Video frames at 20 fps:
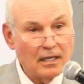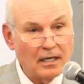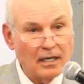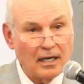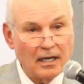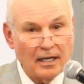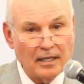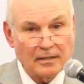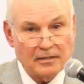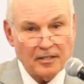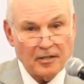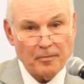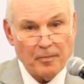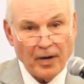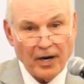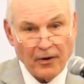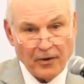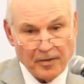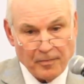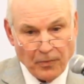at a
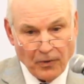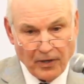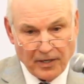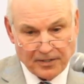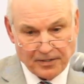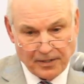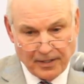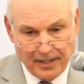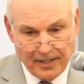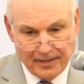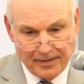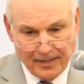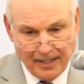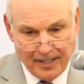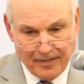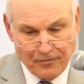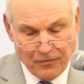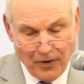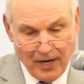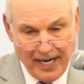bar in Boston
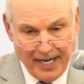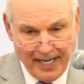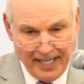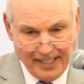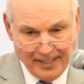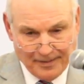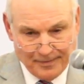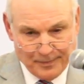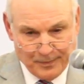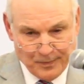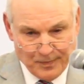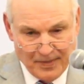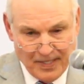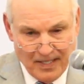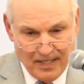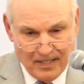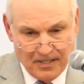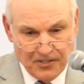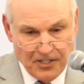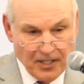on Friday.
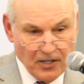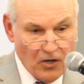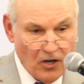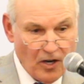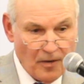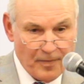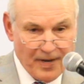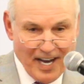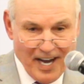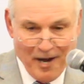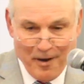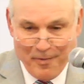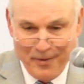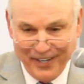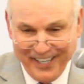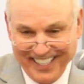She called me up.